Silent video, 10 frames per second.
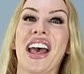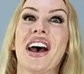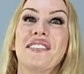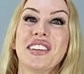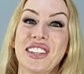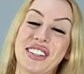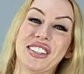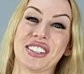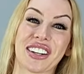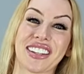I'm a huge
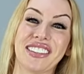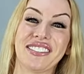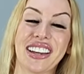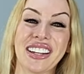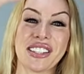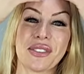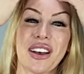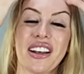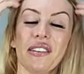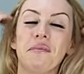Strickland fan as
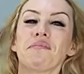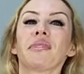well.